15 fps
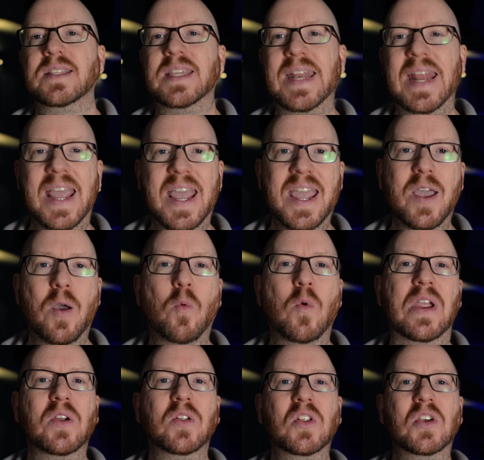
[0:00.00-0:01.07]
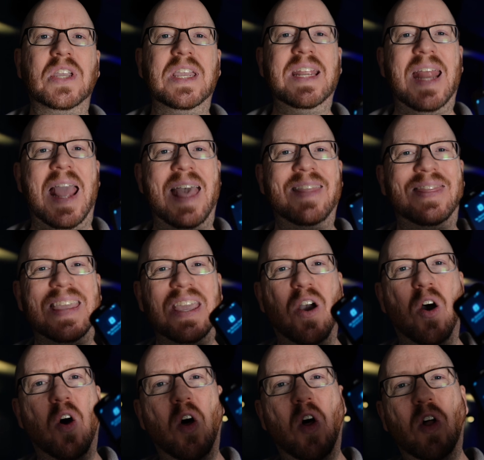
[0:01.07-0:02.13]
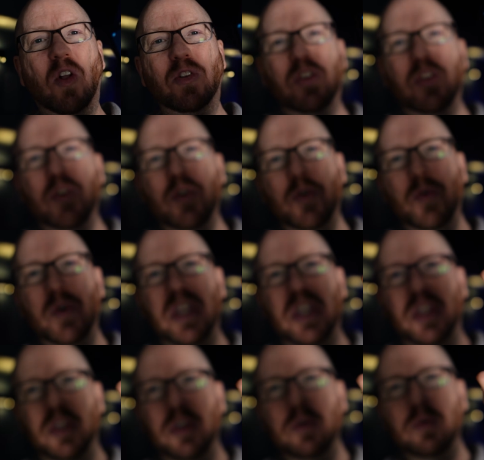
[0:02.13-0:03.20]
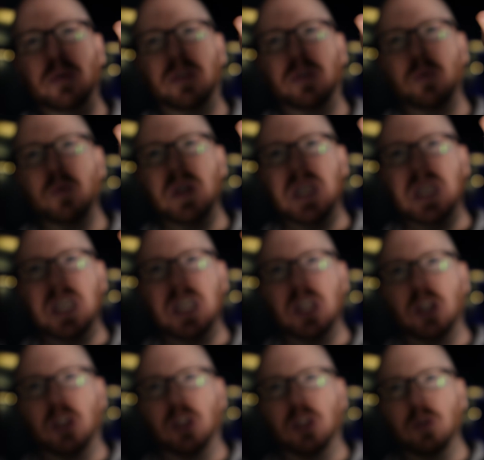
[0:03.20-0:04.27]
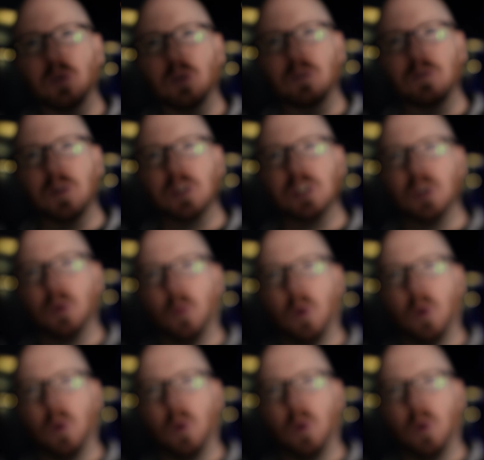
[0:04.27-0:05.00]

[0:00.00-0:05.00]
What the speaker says: Today, we are looking at the all-new U3 universal